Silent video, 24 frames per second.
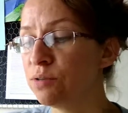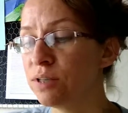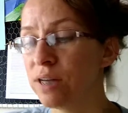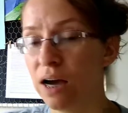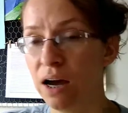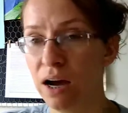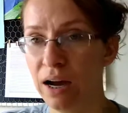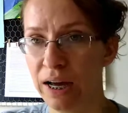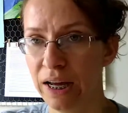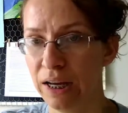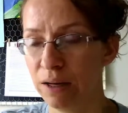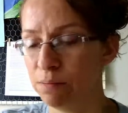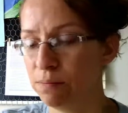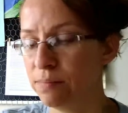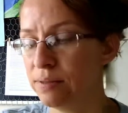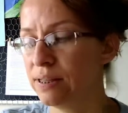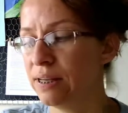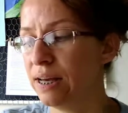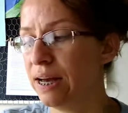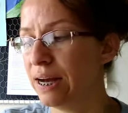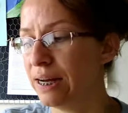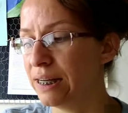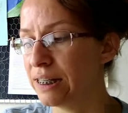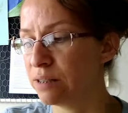
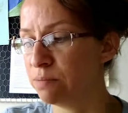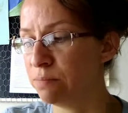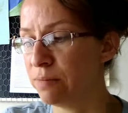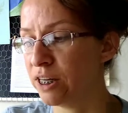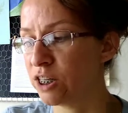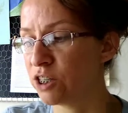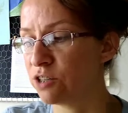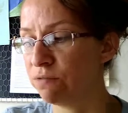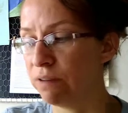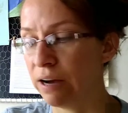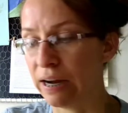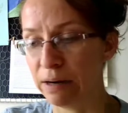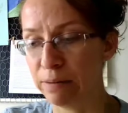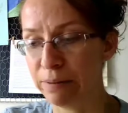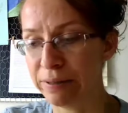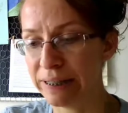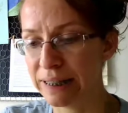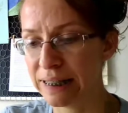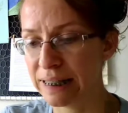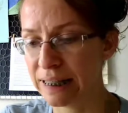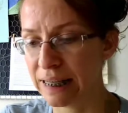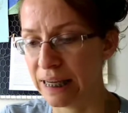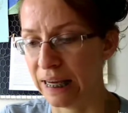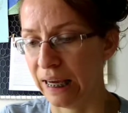times as much vitamin
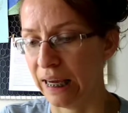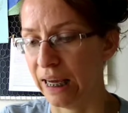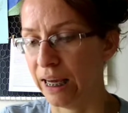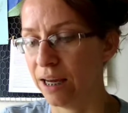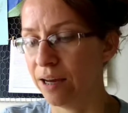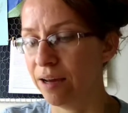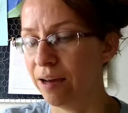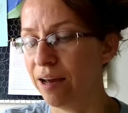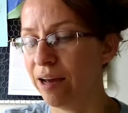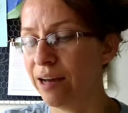C